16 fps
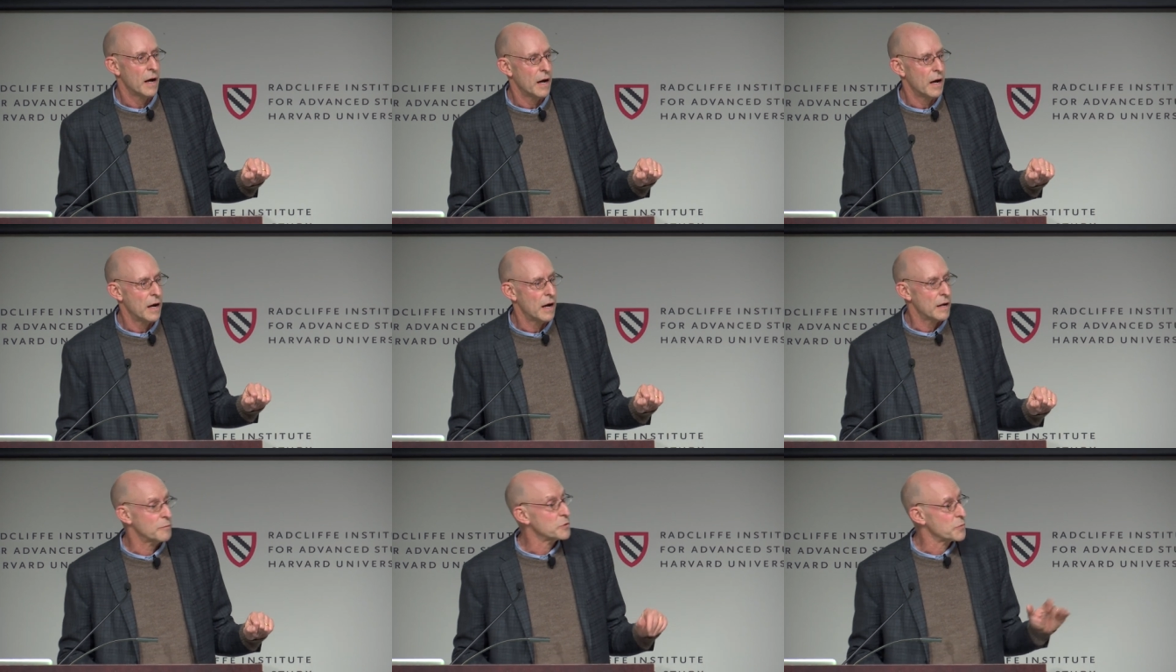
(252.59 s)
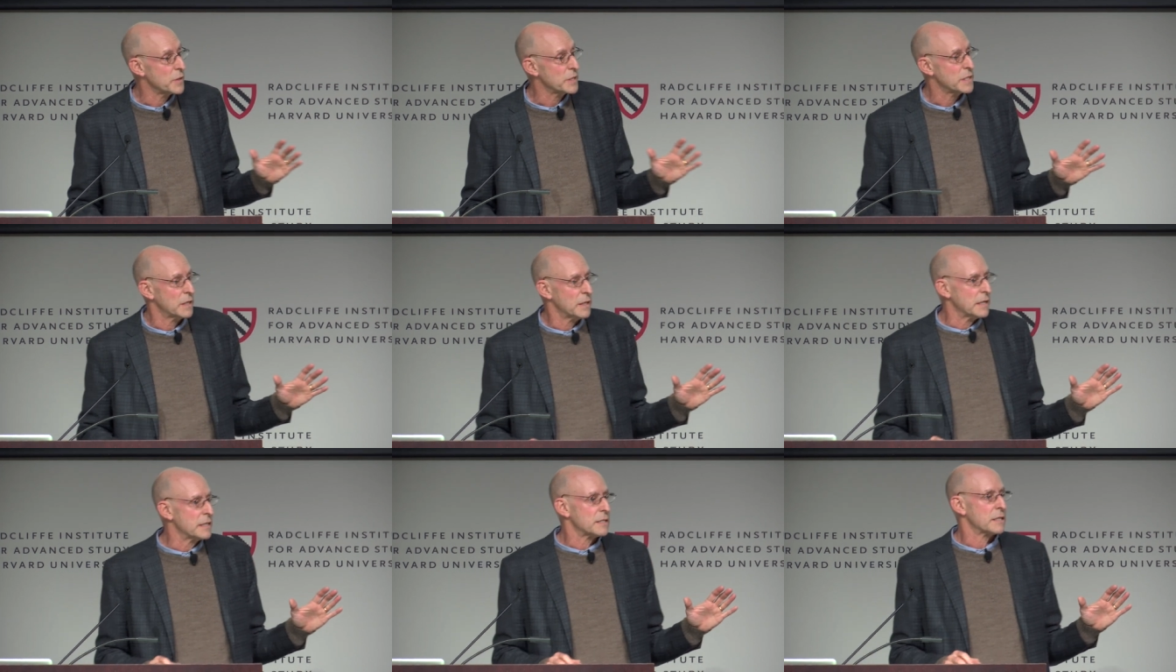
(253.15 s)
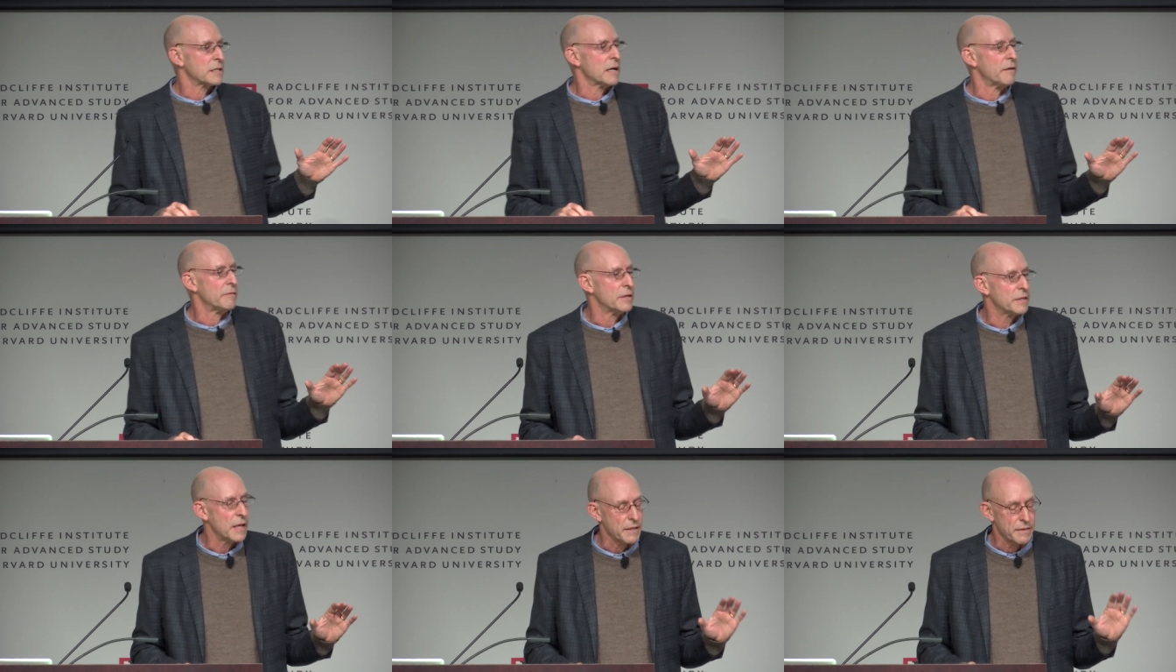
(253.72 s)
Uh, it was recently
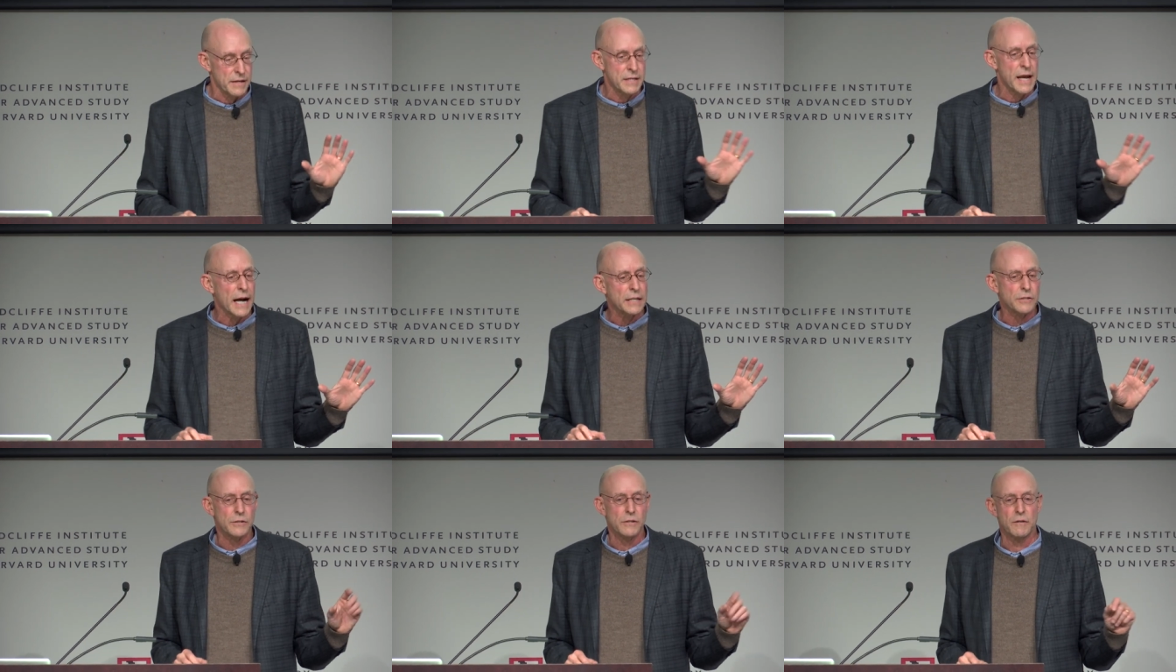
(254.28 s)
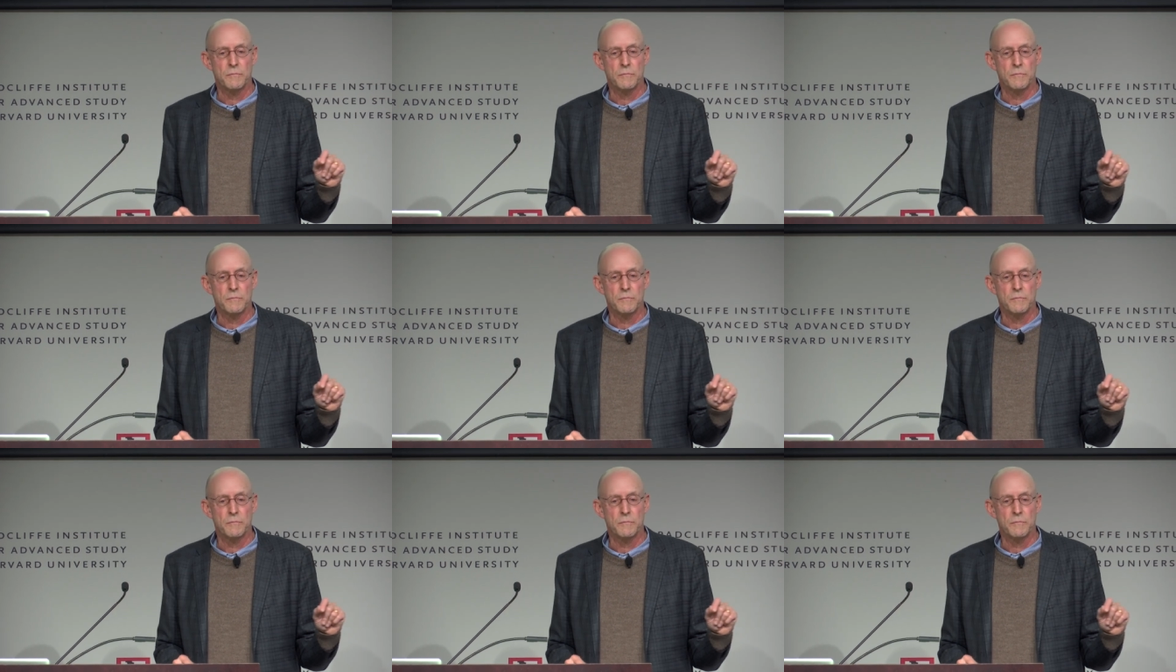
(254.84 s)
discovered that the nectar